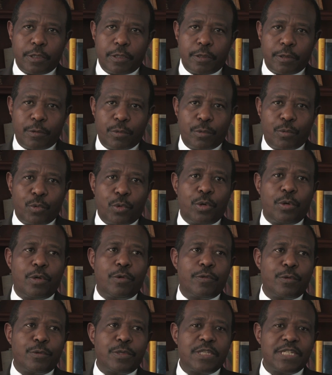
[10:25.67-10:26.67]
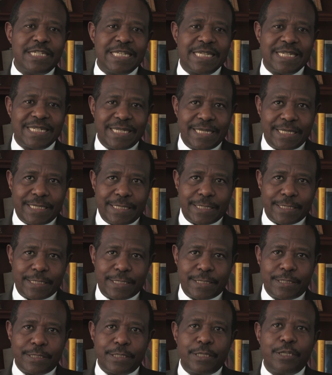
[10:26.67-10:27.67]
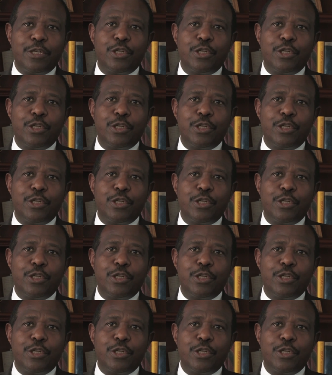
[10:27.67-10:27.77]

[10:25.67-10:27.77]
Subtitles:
all of those dictators